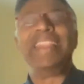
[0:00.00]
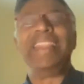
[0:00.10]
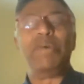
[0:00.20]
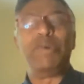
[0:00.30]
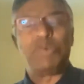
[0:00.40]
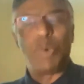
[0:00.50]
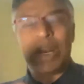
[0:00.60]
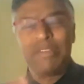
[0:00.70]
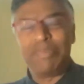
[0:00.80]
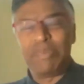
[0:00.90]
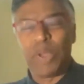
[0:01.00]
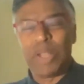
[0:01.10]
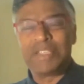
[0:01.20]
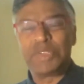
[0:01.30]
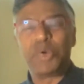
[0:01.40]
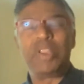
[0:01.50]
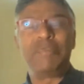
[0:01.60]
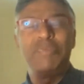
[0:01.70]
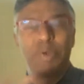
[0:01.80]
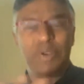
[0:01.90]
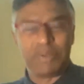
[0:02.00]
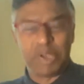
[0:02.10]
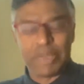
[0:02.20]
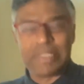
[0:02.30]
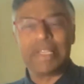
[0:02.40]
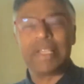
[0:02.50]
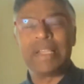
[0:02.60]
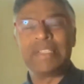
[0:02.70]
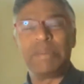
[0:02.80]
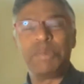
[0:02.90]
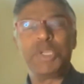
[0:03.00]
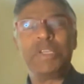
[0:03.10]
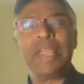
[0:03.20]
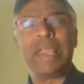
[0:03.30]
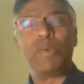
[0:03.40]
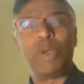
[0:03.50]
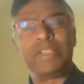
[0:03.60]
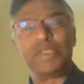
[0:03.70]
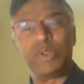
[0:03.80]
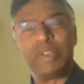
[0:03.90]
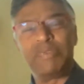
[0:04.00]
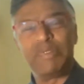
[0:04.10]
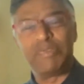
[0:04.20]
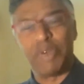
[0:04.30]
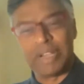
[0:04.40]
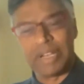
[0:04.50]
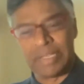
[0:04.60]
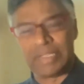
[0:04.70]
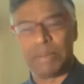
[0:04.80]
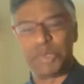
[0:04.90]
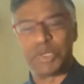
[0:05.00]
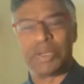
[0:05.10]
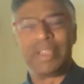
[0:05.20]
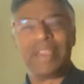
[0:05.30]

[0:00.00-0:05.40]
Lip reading: There was one story for domestic consumption and one story for foreign consumption.